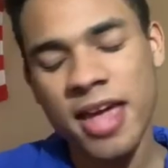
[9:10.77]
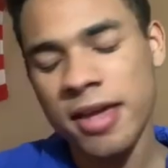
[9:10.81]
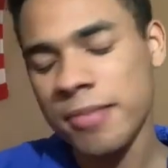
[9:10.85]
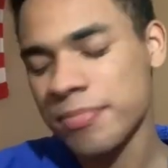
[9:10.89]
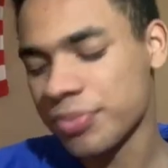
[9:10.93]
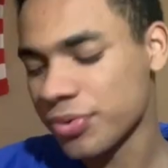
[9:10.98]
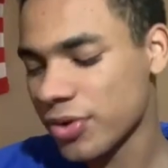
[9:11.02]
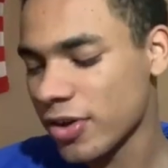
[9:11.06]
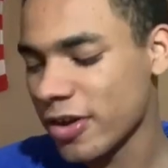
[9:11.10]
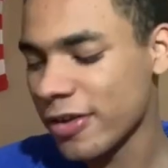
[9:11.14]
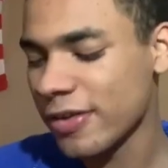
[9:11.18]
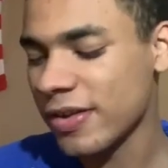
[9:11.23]

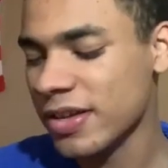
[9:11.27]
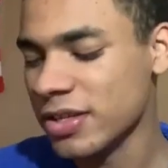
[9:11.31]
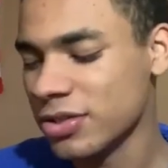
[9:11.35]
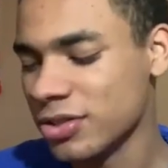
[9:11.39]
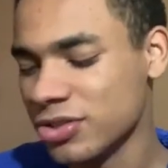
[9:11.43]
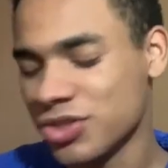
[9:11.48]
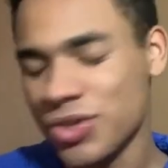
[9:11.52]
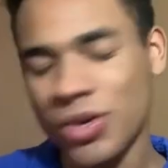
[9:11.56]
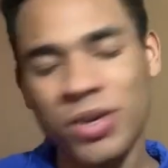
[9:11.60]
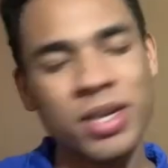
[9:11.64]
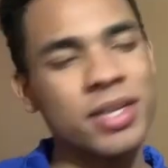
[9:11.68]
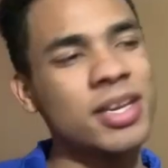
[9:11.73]
breathe. He
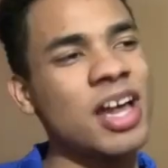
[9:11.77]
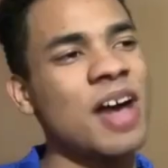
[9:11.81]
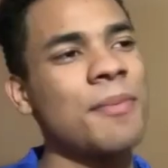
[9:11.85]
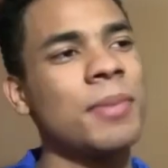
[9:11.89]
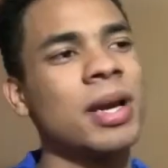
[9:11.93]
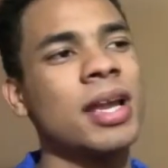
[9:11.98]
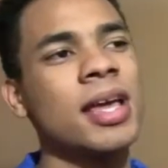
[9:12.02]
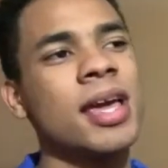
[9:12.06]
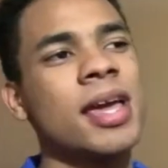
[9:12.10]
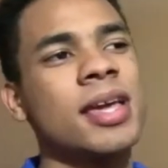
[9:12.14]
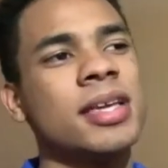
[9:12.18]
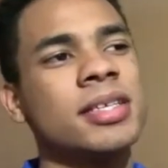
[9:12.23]
drooling down my
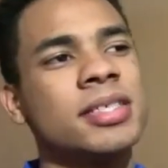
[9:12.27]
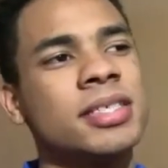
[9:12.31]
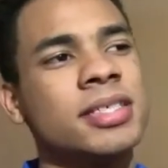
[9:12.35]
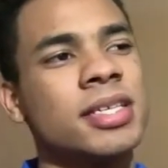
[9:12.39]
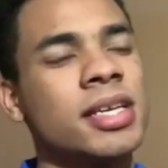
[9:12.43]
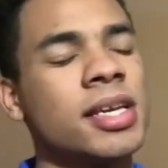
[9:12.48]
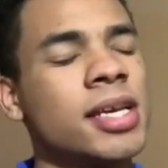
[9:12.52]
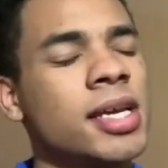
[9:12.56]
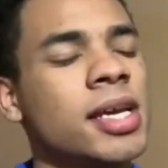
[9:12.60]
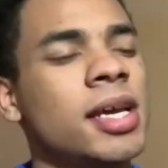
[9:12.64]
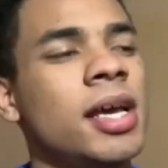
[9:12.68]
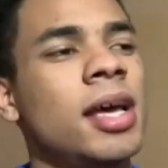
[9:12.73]
leg and
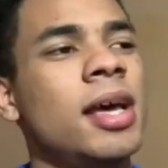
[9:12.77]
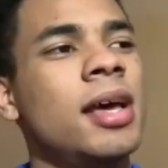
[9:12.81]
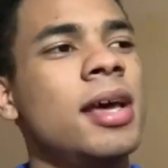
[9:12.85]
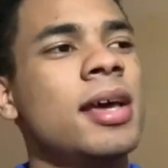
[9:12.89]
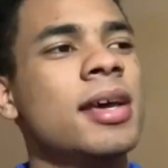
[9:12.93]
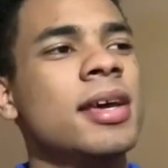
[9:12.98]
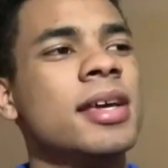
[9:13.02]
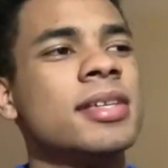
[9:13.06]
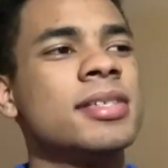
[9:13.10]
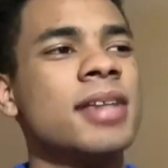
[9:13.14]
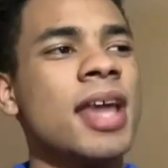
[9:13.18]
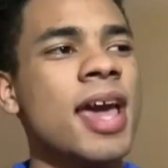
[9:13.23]
shit.
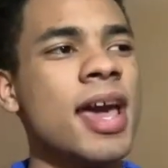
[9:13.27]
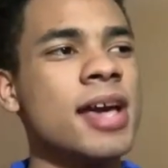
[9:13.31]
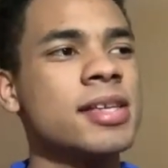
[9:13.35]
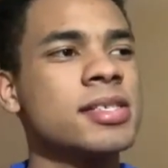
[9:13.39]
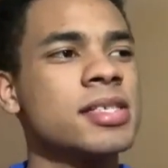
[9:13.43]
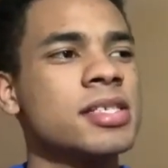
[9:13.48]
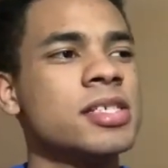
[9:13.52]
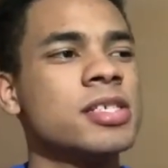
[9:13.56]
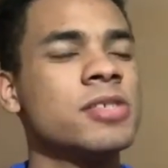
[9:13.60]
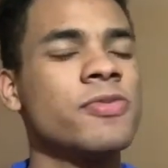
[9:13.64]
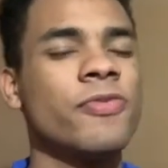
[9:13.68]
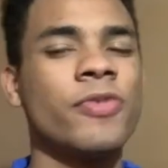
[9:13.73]
It's
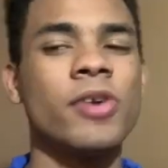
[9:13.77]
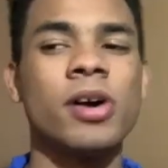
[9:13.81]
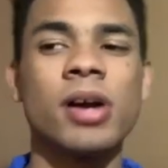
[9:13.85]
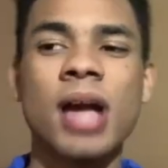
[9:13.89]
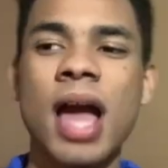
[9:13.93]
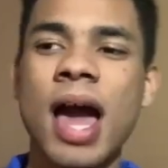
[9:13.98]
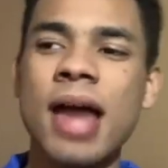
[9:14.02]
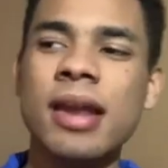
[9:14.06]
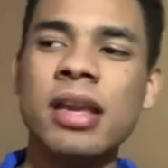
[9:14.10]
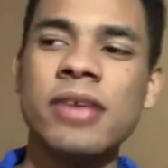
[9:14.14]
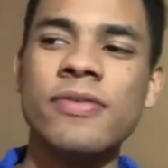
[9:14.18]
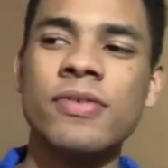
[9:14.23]
nasty as fuck.
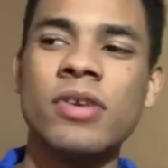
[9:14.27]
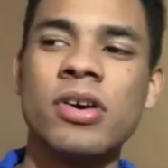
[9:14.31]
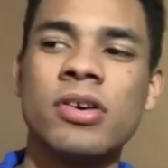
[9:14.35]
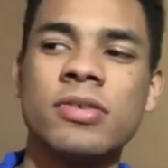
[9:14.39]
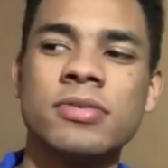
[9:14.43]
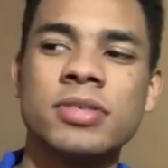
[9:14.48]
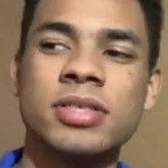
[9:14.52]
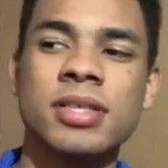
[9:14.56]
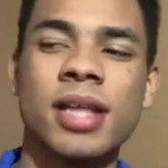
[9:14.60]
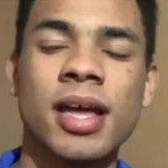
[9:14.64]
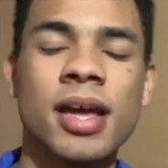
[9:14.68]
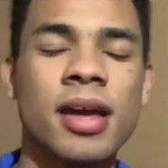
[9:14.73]
I didn't even know it
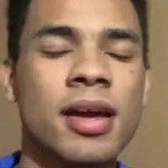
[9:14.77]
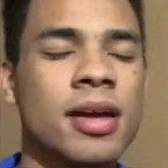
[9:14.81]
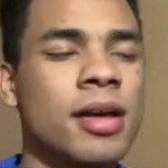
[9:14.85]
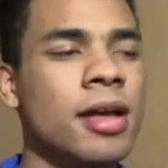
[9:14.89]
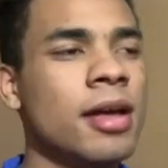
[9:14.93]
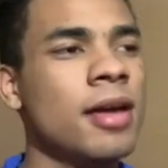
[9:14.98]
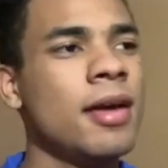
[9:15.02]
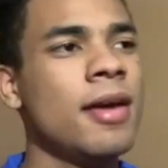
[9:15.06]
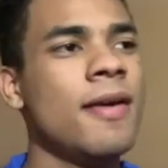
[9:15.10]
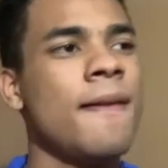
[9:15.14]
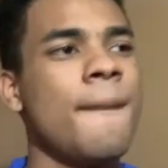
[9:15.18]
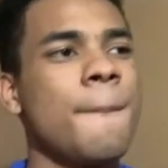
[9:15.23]
was there.
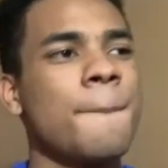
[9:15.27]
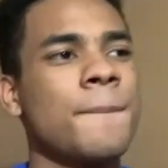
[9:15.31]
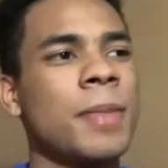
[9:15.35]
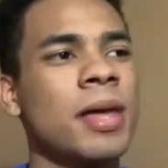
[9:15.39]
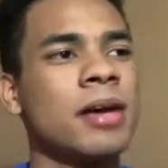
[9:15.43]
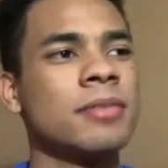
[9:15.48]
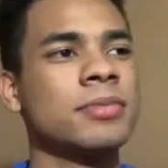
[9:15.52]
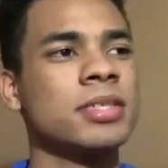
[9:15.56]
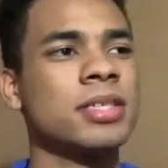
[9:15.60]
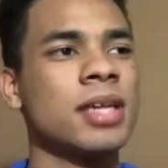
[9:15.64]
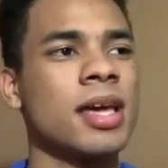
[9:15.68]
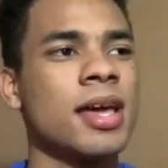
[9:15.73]
You know
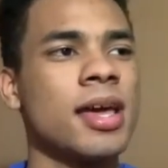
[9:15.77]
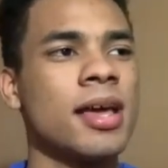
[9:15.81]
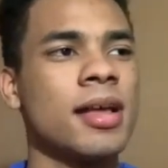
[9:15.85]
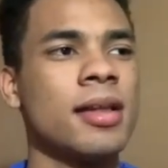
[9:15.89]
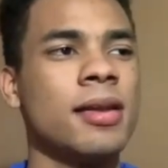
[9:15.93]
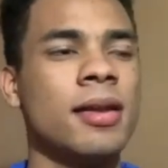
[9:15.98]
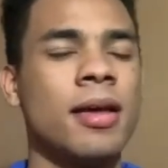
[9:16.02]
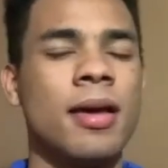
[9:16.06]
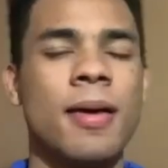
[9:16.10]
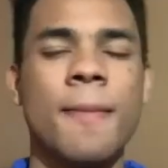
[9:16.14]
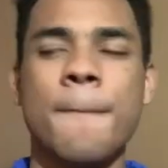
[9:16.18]
what I'm saying?